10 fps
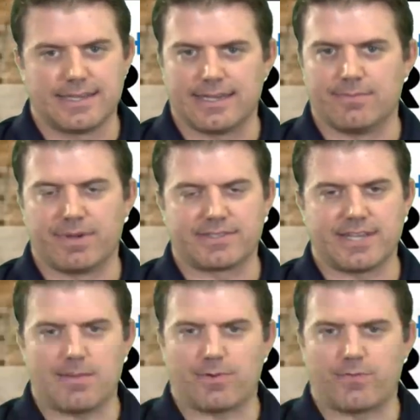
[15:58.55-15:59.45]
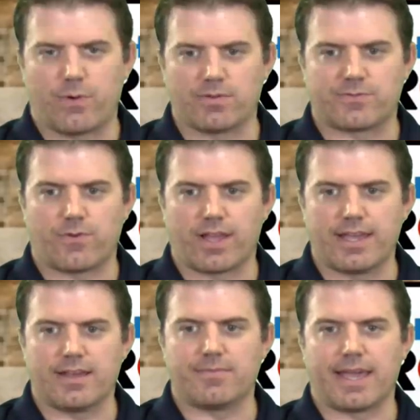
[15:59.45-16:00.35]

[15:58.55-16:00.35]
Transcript: and big-time performance for him.